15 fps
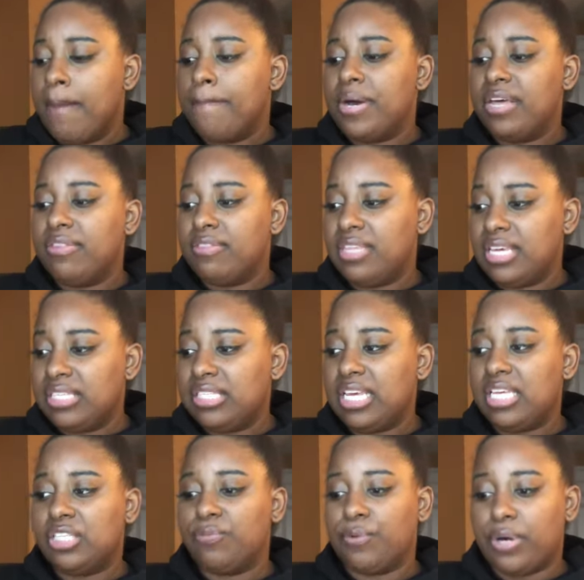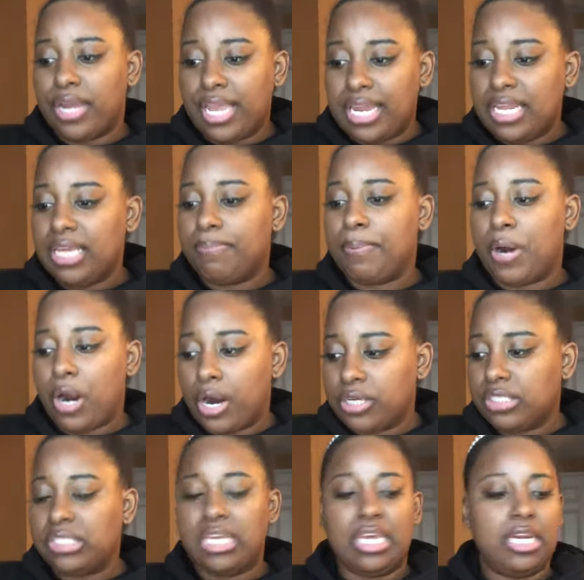But this is for any
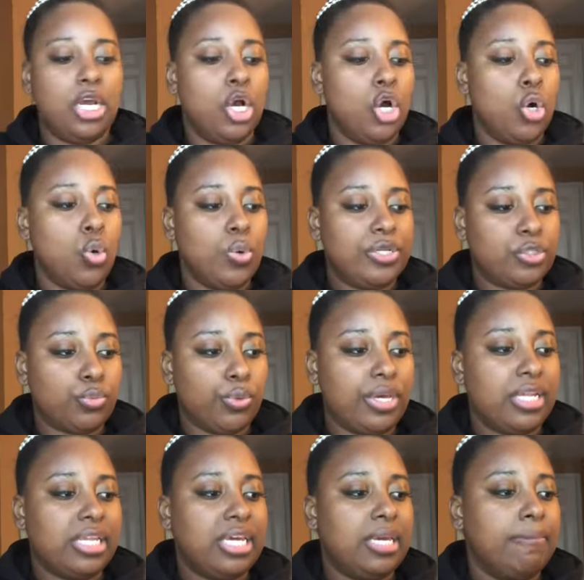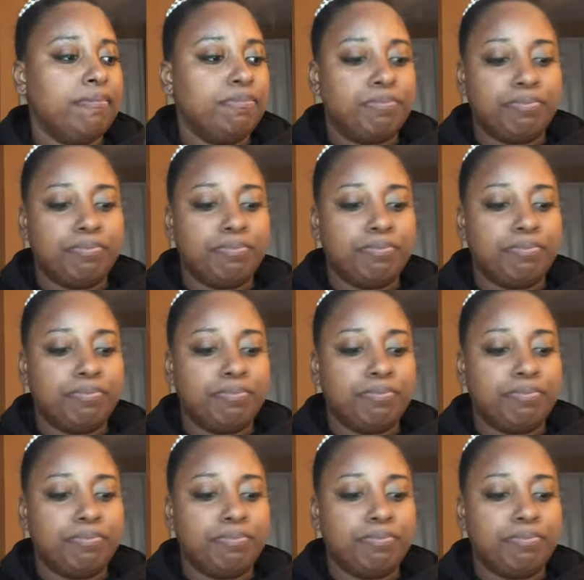person who is really